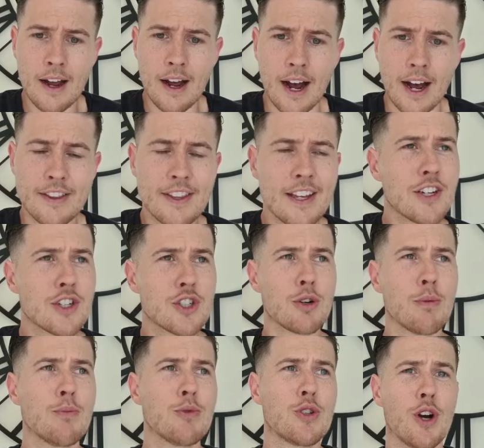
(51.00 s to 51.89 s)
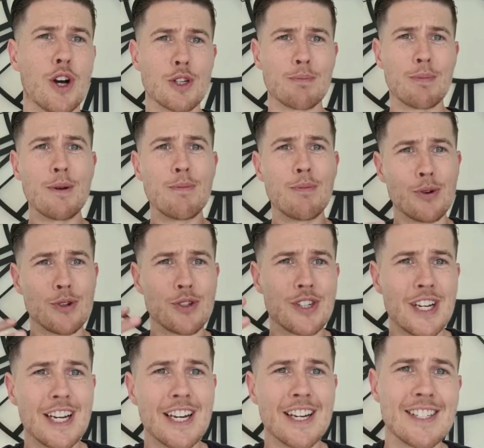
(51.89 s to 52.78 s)
I think sometimes people
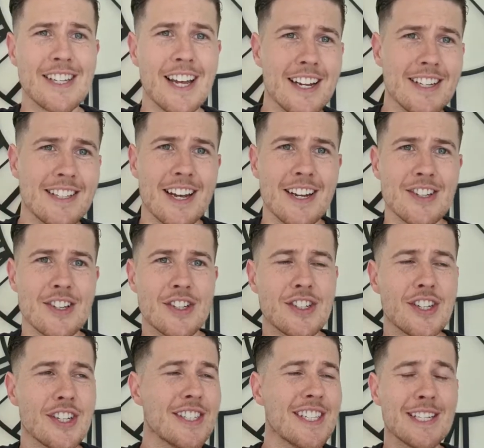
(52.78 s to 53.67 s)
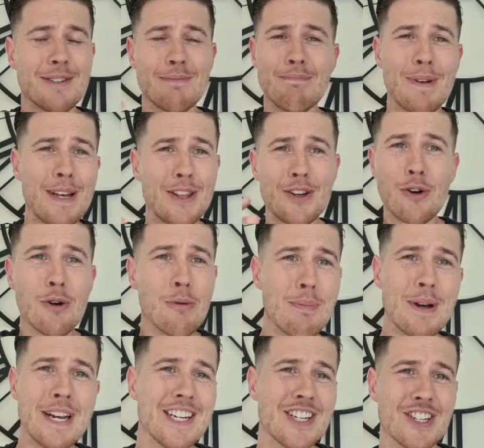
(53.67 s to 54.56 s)
see estate agents as these mythical
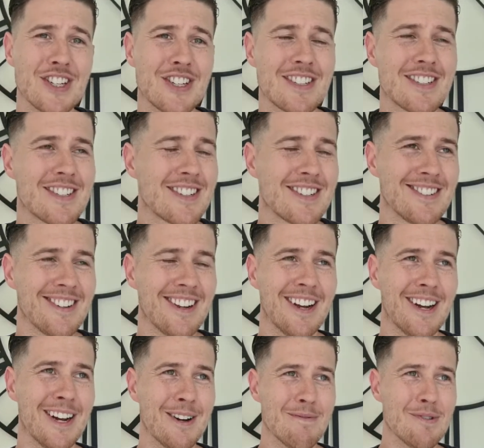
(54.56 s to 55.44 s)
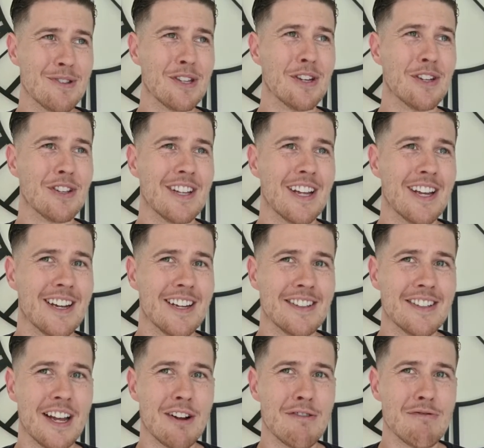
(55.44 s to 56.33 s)
beasts that
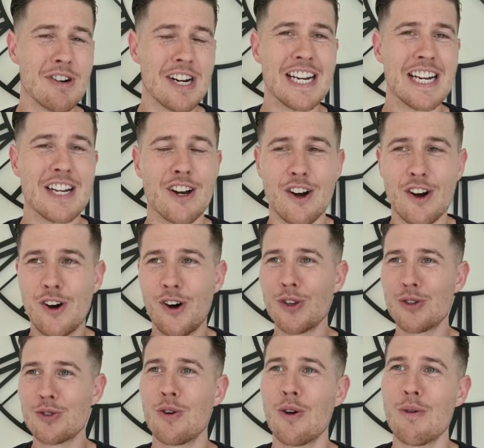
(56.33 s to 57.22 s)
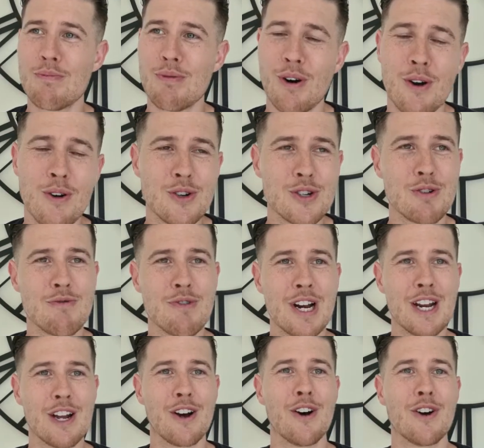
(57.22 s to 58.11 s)
they're really hard to approach and
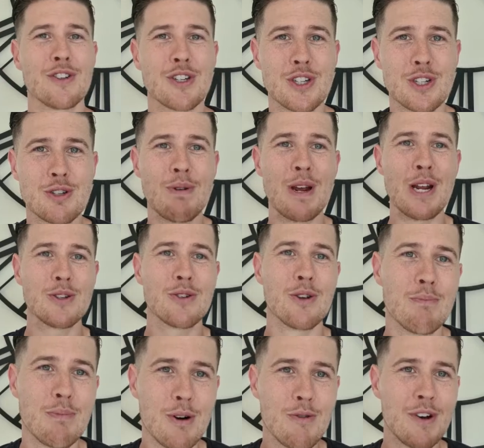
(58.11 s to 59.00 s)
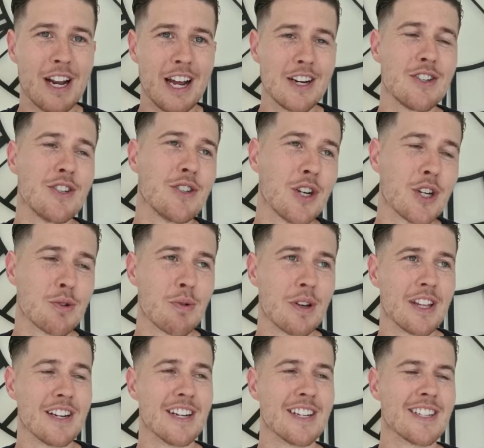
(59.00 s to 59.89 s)
really hard to speak to and build relationships
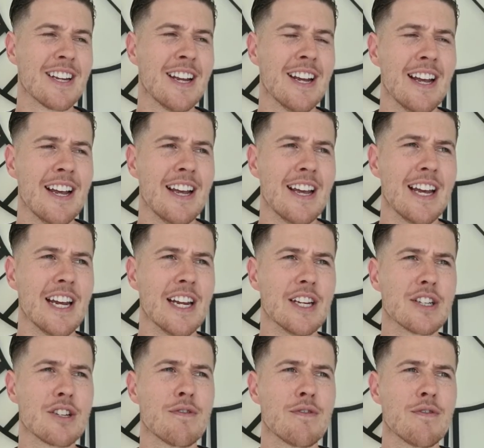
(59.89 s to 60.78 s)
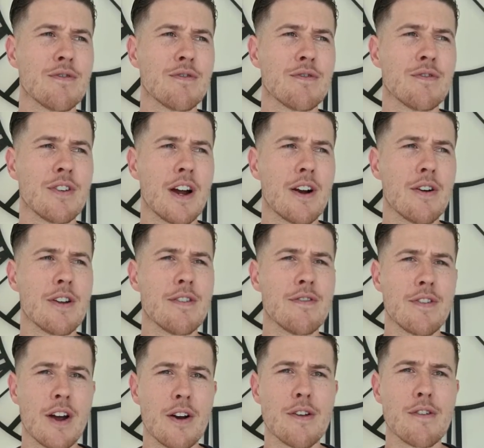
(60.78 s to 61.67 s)
with, and it's very,
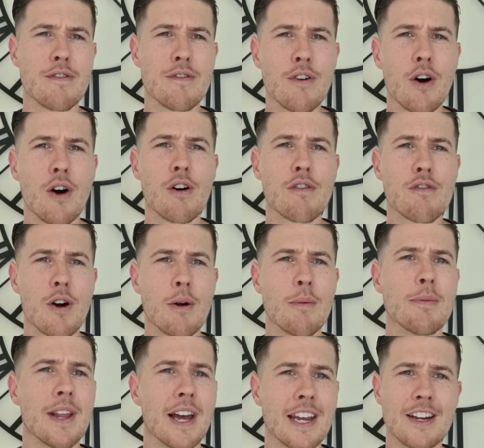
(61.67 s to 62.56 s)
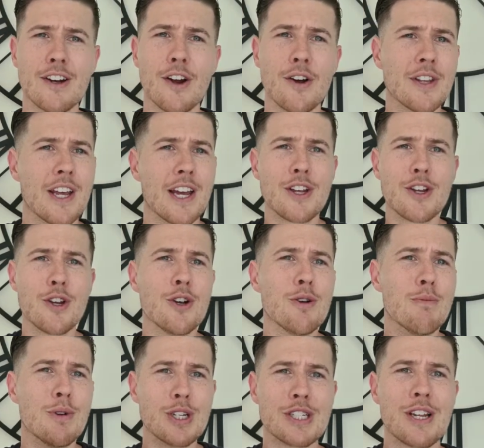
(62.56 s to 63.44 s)
very far from that. You know, they're
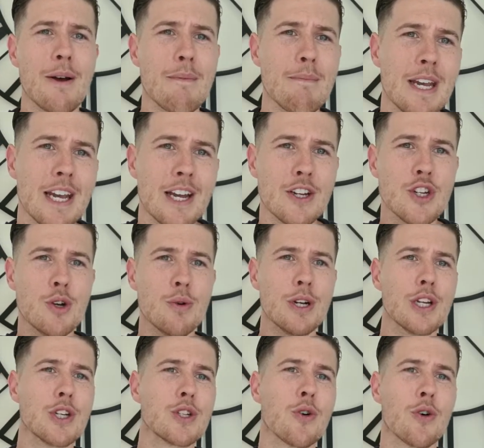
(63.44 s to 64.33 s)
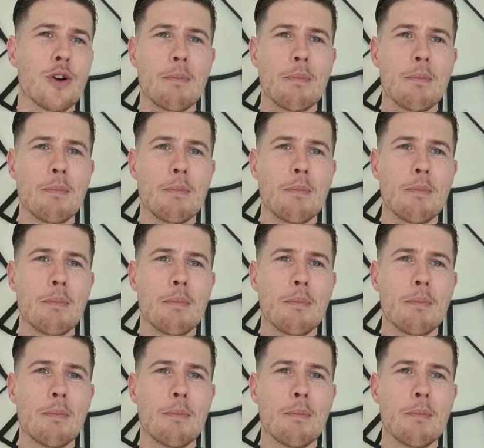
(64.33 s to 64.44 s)
humans like me and you, and it's all